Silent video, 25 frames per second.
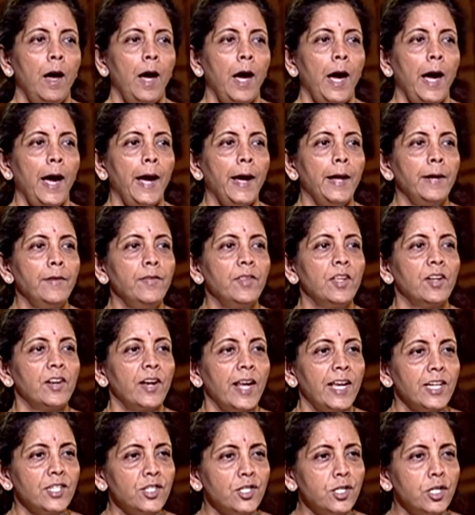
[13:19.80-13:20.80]
and the
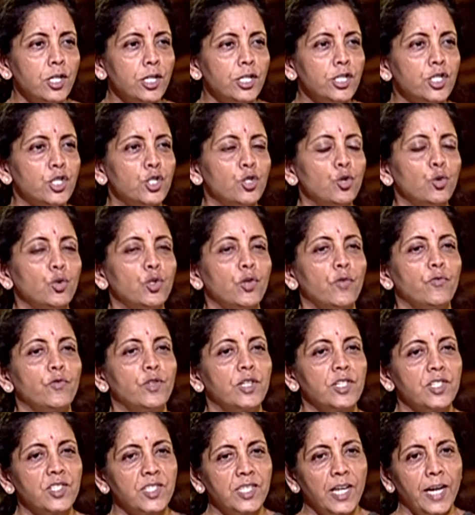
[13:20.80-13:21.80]
National Institute of
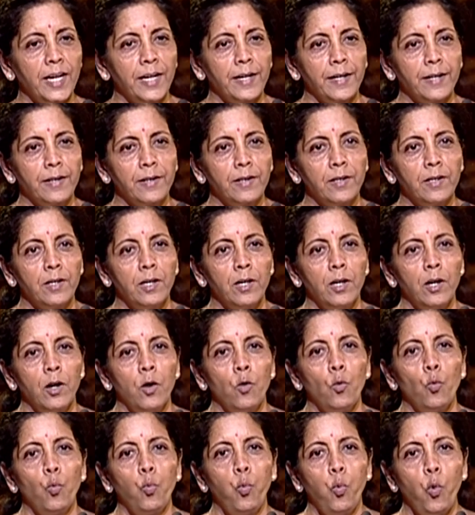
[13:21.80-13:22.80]
Design
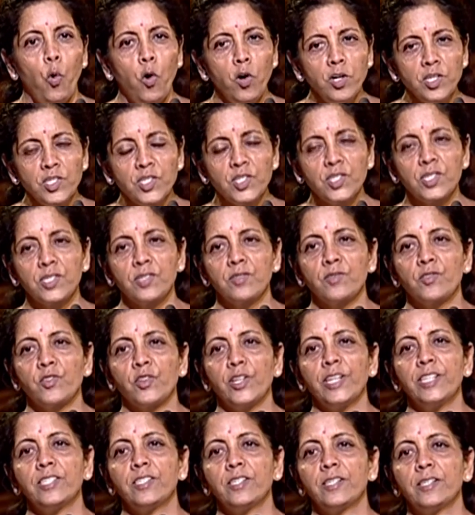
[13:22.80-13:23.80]
was
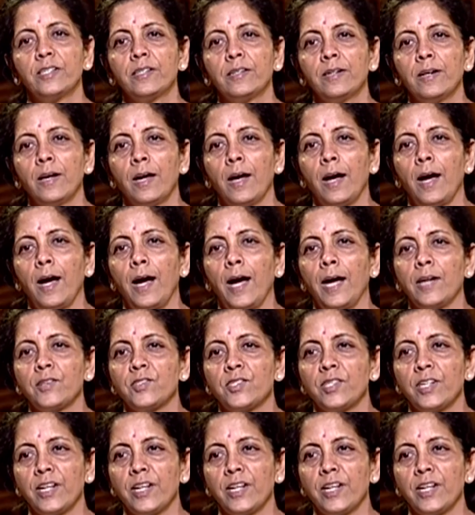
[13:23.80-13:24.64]
treated as a